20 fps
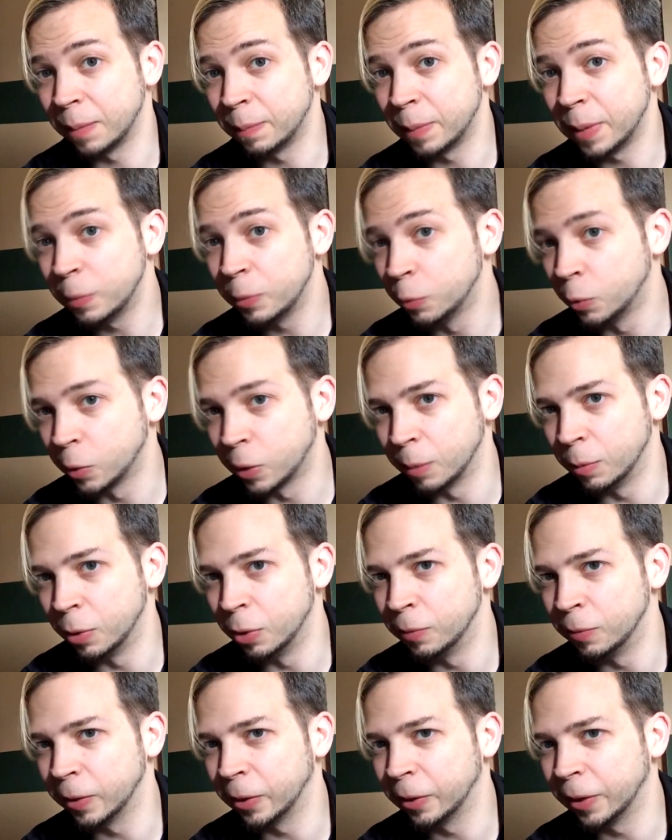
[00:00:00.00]
and people will come
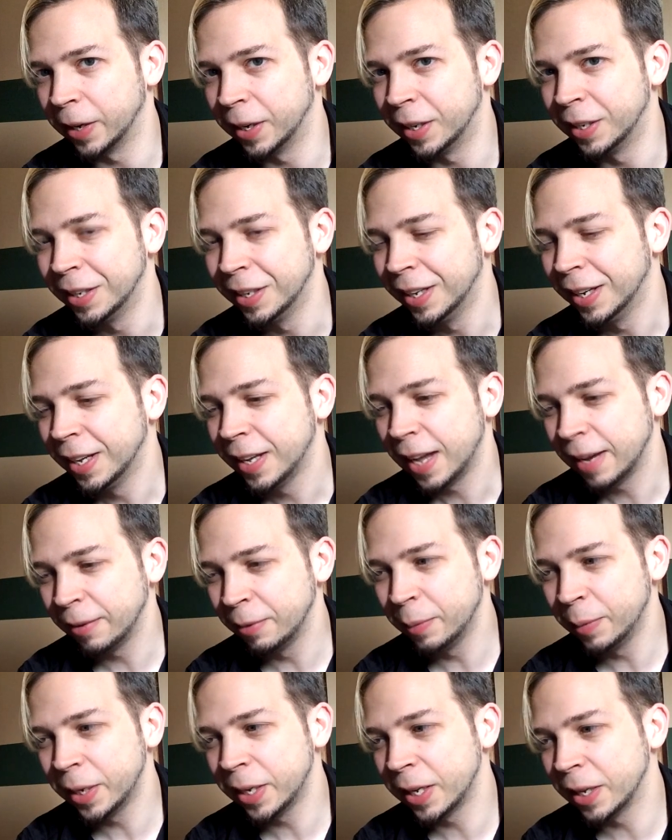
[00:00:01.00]
over, and
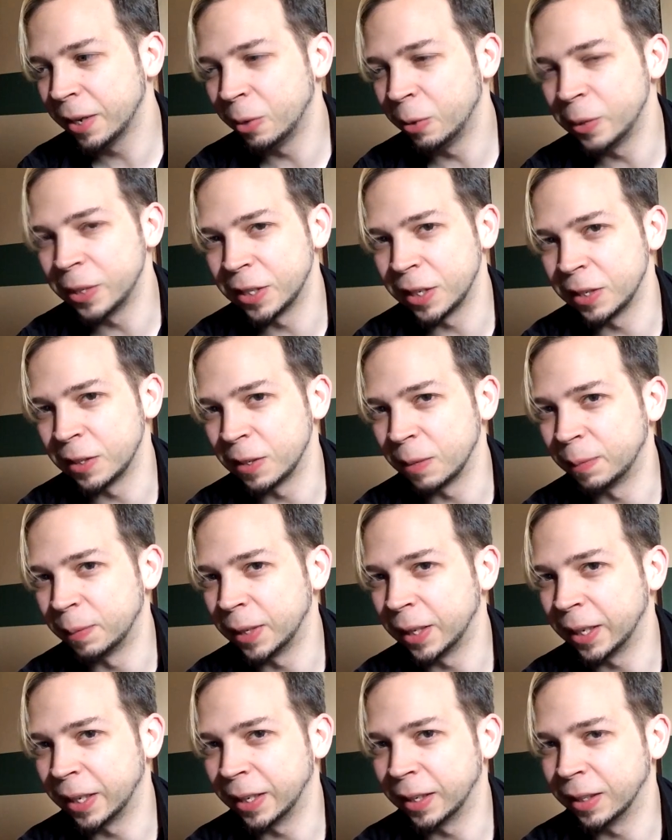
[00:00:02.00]
everybody always ends up
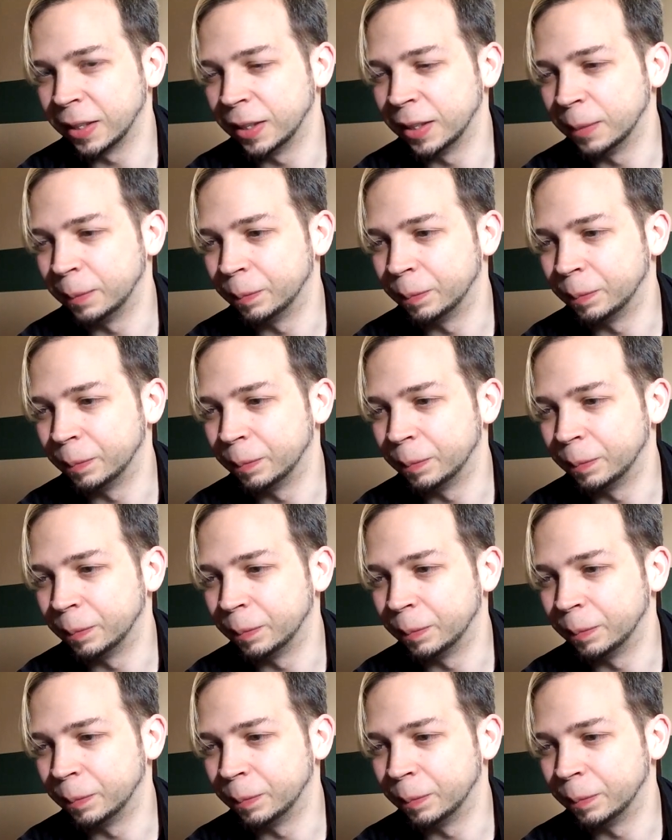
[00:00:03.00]
playing